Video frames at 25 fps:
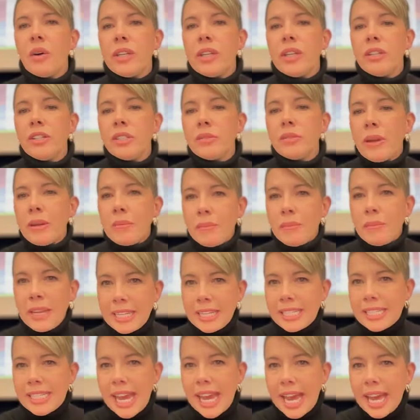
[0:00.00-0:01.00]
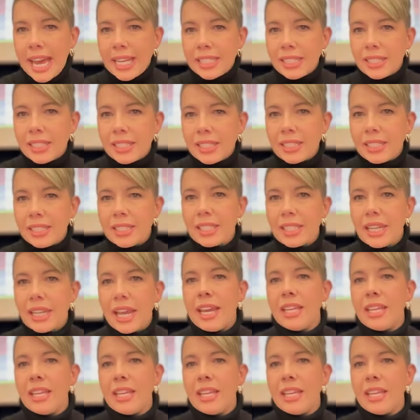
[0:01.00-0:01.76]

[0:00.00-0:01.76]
here's my main tasks